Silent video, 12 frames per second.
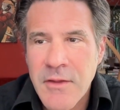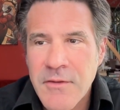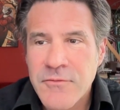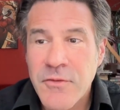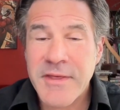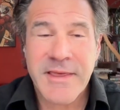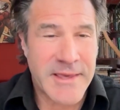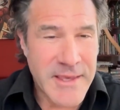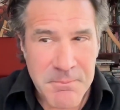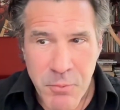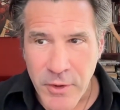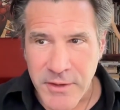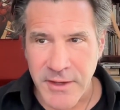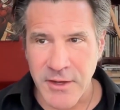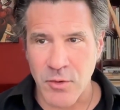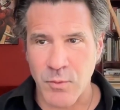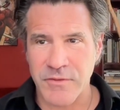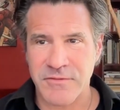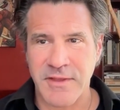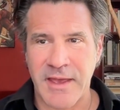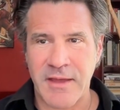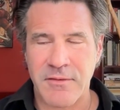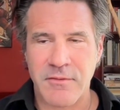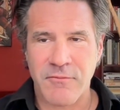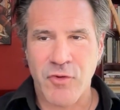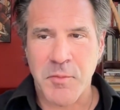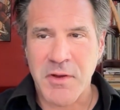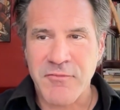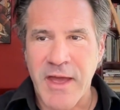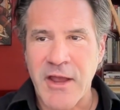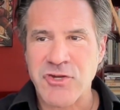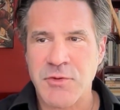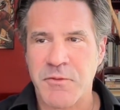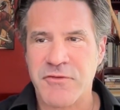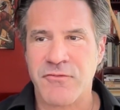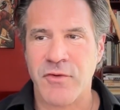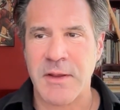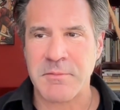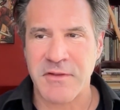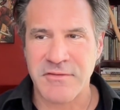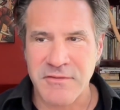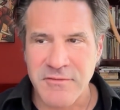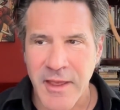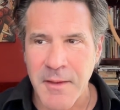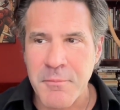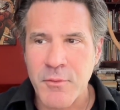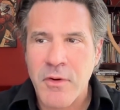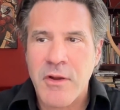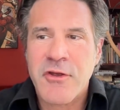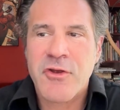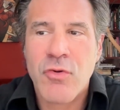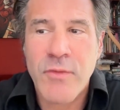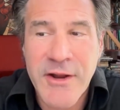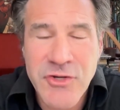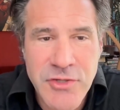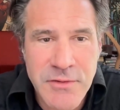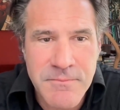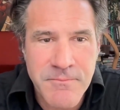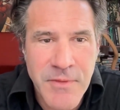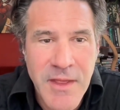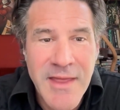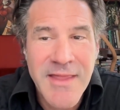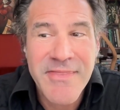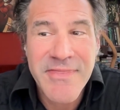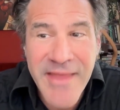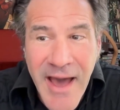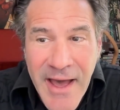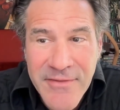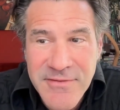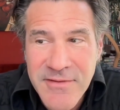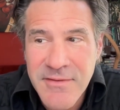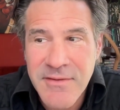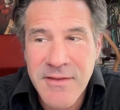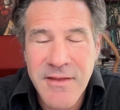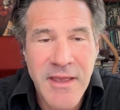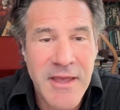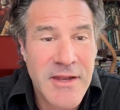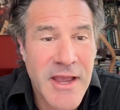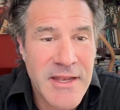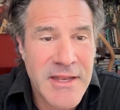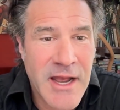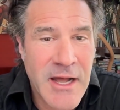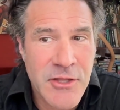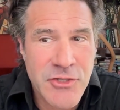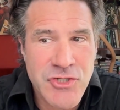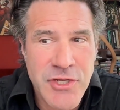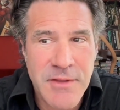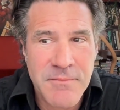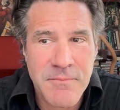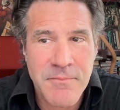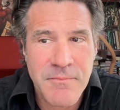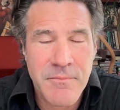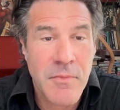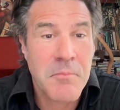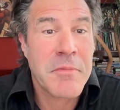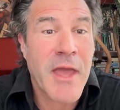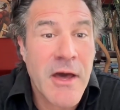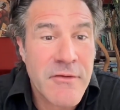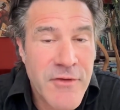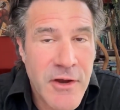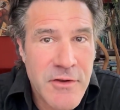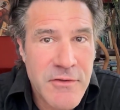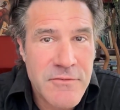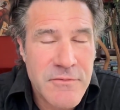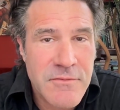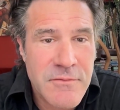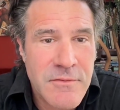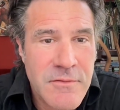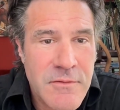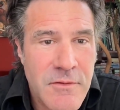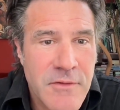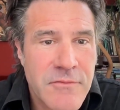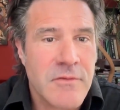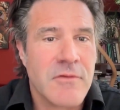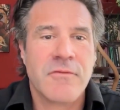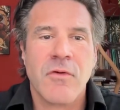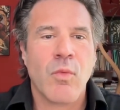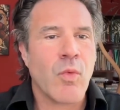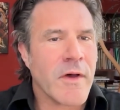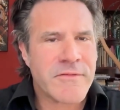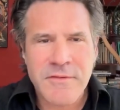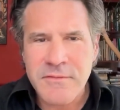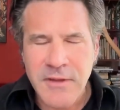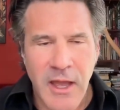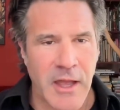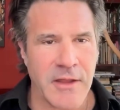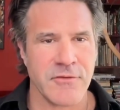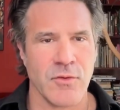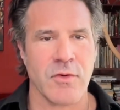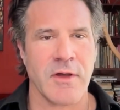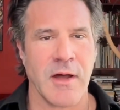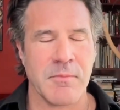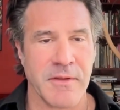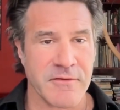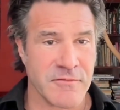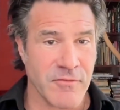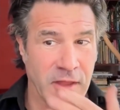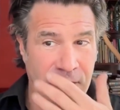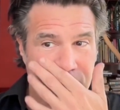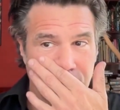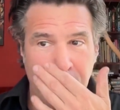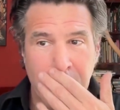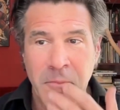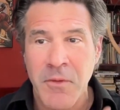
So the key point here was that affirmative action was framed as a temporary correction, not an ideology beyond fairness. Right? So it wasn't tied to a complex philosophy.